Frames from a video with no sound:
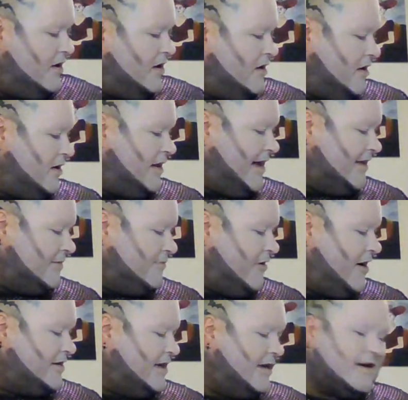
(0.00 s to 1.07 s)
our latest
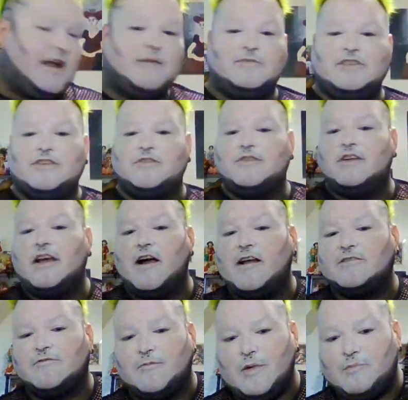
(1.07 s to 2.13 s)
project. I'm sure you
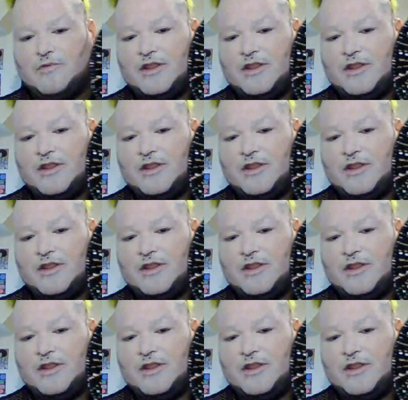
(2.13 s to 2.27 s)
guys remember